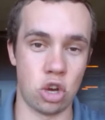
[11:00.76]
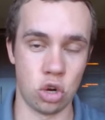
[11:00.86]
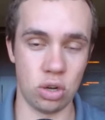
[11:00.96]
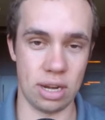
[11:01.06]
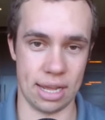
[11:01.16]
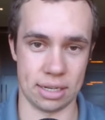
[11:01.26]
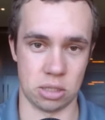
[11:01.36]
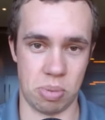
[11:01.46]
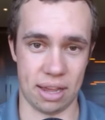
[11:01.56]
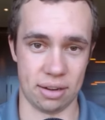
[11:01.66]
could
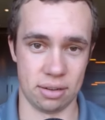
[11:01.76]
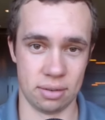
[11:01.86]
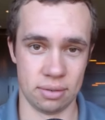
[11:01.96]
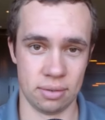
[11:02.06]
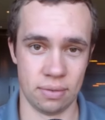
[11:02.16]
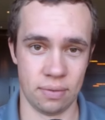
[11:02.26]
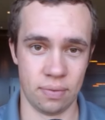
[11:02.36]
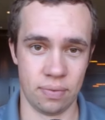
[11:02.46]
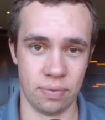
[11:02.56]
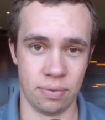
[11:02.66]
expand.
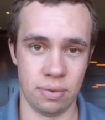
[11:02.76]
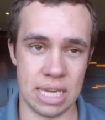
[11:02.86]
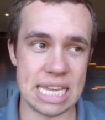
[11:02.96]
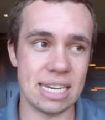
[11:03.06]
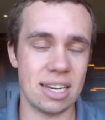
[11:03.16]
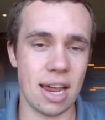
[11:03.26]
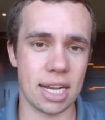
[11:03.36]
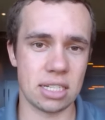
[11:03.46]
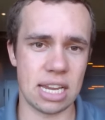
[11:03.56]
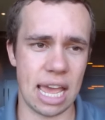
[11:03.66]
He did
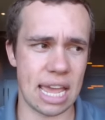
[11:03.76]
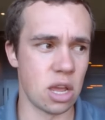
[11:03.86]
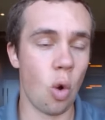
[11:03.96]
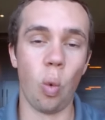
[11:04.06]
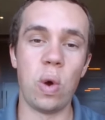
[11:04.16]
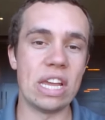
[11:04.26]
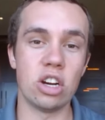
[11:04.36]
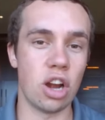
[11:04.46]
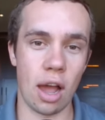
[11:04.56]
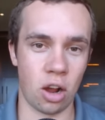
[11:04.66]
not say, we
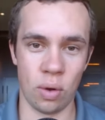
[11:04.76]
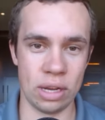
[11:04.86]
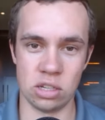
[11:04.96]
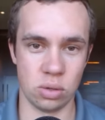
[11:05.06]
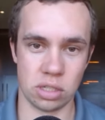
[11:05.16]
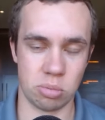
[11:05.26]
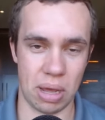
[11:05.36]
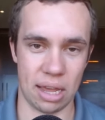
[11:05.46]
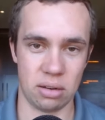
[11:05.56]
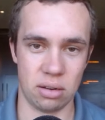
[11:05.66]
are not going to
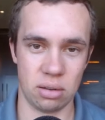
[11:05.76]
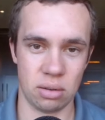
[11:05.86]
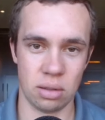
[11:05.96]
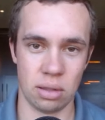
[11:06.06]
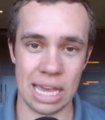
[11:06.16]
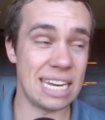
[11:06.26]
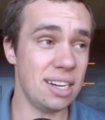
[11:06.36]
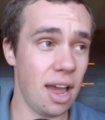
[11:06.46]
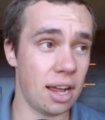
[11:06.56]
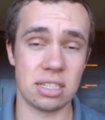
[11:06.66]
expand. He
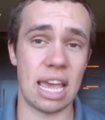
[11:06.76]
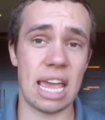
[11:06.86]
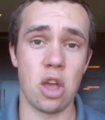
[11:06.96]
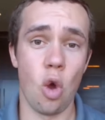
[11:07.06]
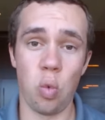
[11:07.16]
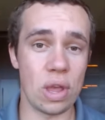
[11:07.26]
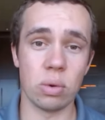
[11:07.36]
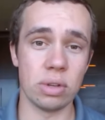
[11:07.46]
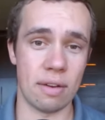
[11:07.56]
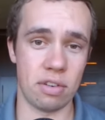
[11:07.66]
did not say,
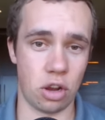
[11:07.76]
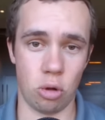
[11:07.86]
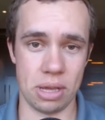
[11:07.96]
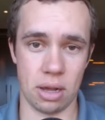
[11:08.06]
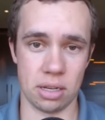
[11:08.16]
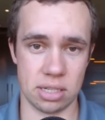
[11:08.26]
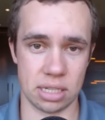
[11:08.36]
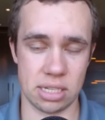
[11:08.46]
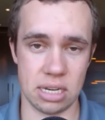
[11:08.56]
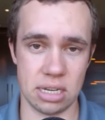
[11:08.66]
we will never go beyond
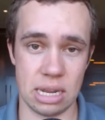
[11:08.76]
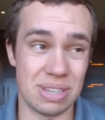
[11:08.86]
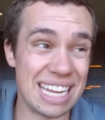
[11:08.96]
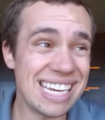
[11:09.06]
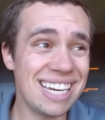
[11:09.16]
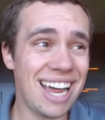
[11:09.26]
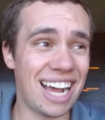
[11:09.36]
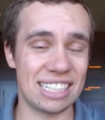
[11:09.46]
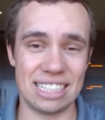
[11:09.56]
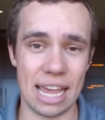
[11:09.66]
sixteen teams. He did
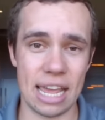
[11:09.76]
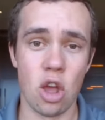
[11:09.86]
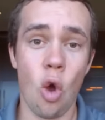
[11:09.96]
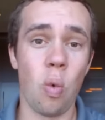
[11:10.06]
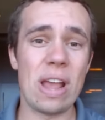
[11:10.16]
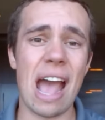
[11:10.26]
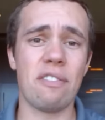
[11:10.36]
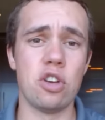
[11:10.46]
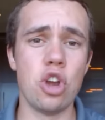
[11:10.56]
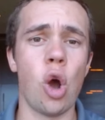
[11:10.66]
not say, we
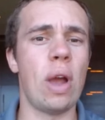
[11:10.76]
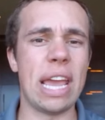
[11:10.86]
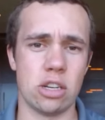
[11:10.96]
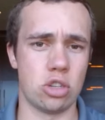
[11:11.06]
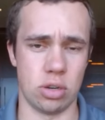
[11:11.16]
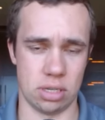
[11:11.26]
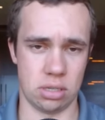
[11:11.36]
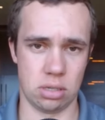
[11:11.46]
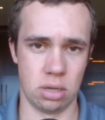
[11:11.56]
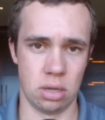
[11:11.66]
have no
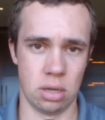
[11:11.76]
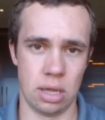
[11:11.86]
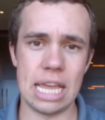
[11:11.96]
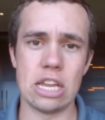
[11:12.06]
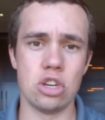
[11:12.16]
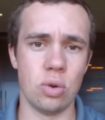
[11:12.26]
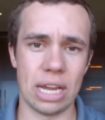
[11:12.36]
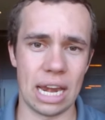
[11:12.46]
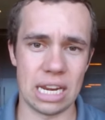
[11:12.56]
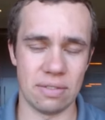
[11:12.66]
interest in
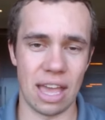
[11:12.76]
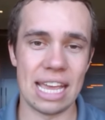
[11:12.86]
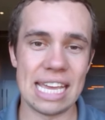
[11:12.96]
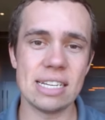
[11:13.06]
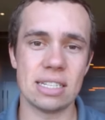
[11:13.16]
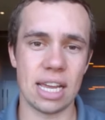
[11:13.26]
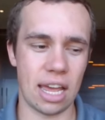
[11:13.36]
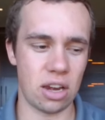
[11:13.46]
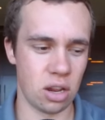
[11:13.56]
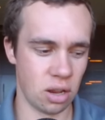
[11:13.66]
doing any of that. He
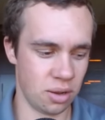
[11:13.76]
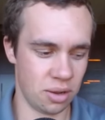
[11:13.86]
said